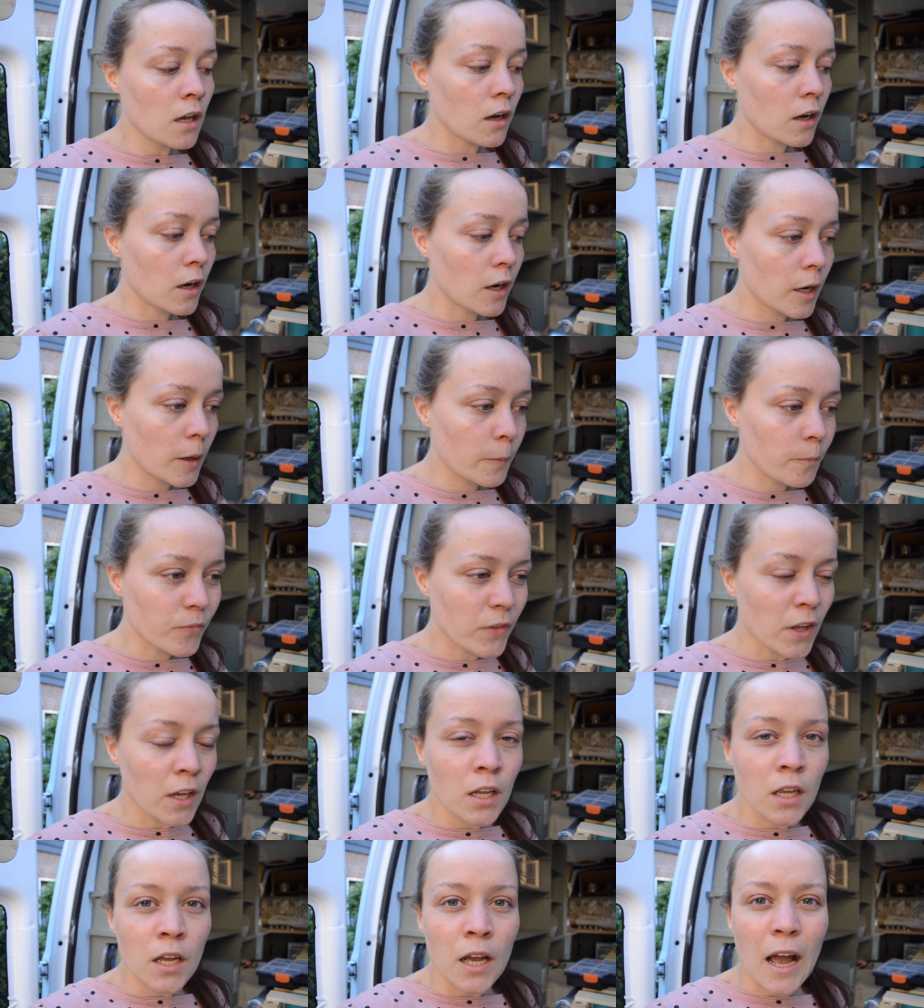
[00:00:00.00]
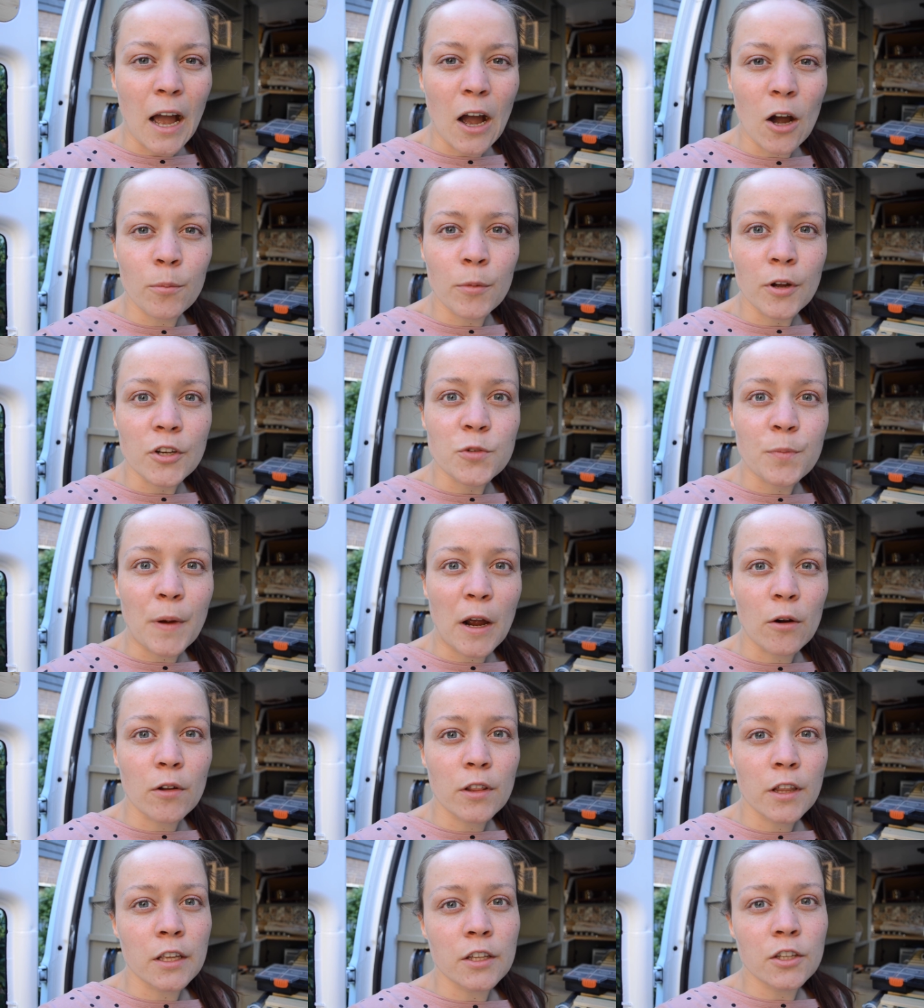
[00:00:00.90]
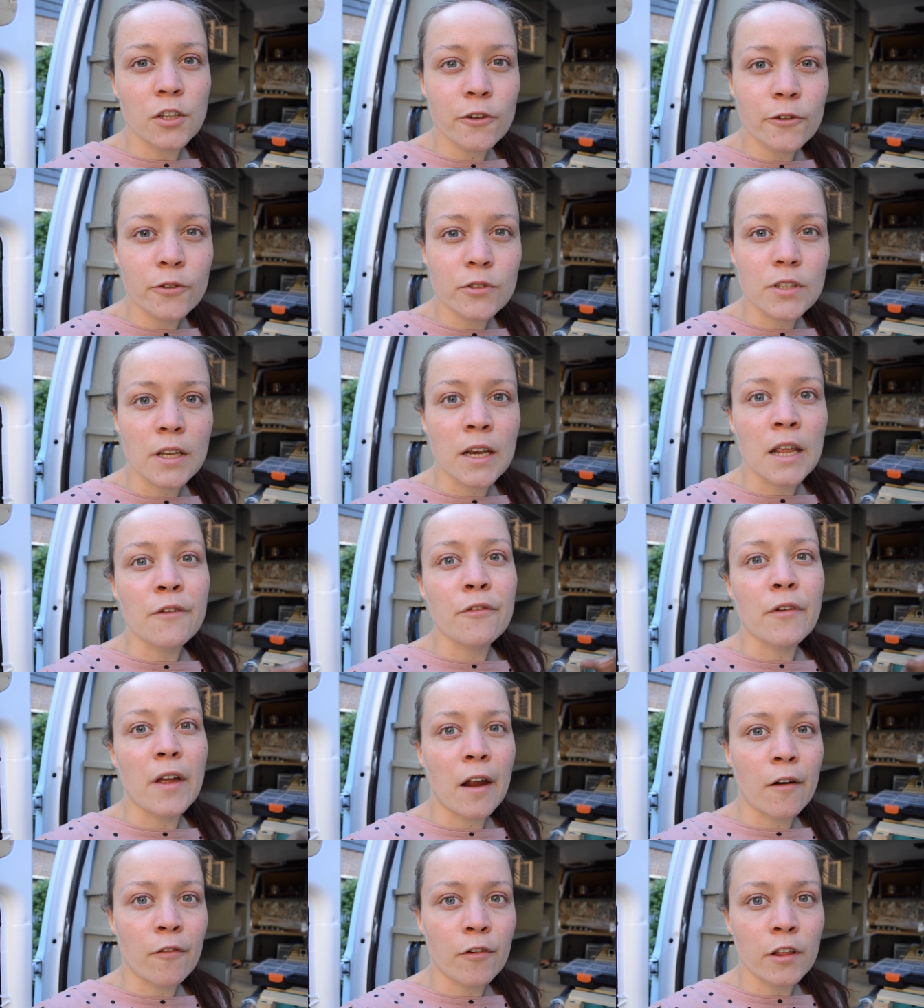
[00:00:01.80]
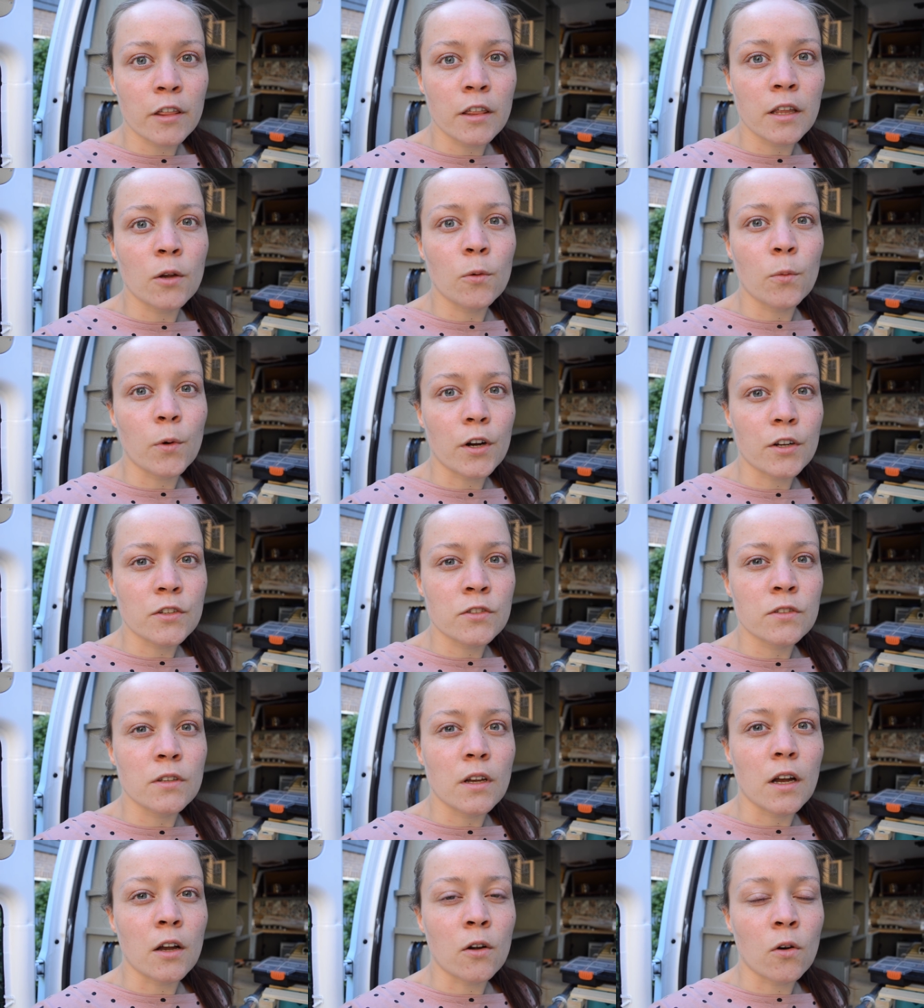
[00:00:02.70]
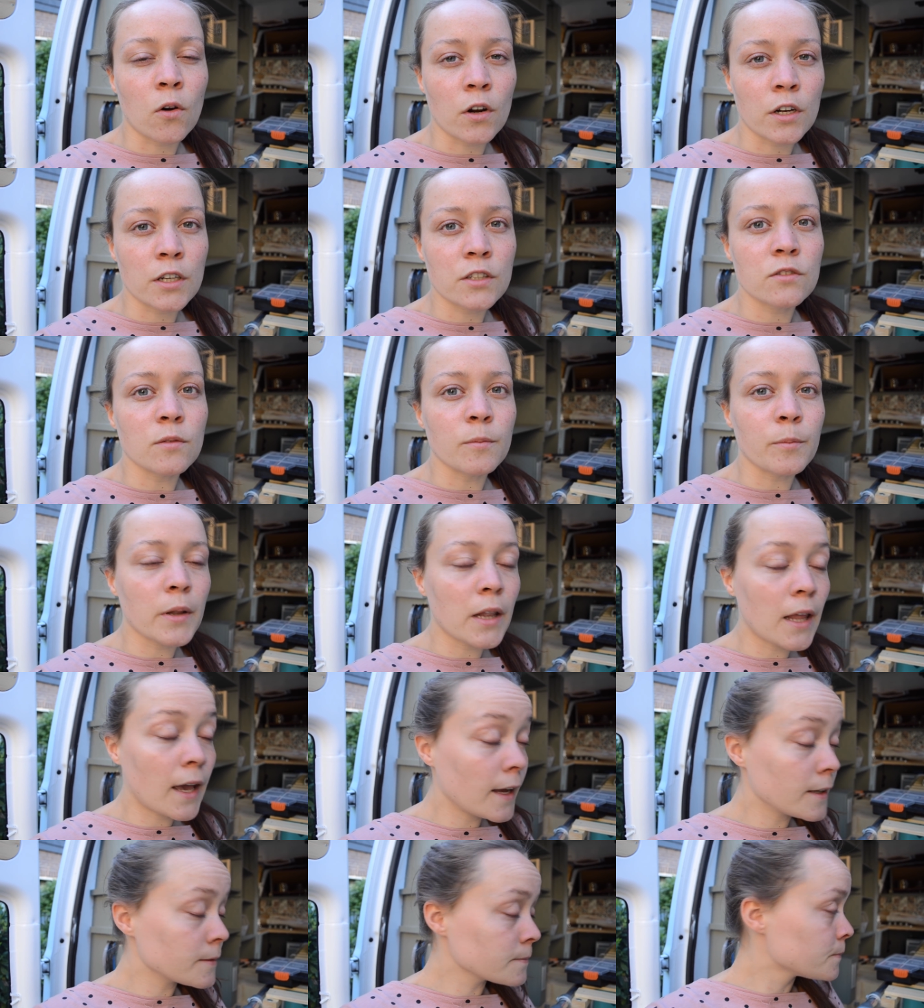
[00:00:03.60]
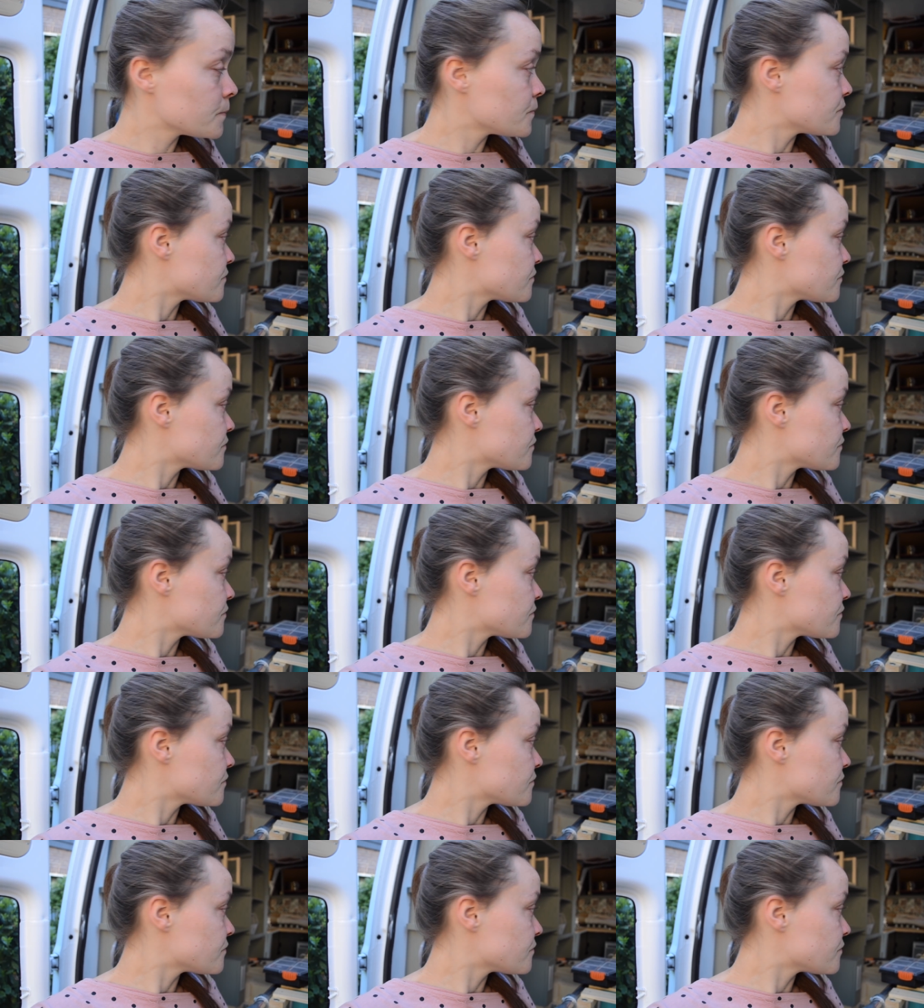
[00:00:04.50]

how much power they use and if everything works according to plan.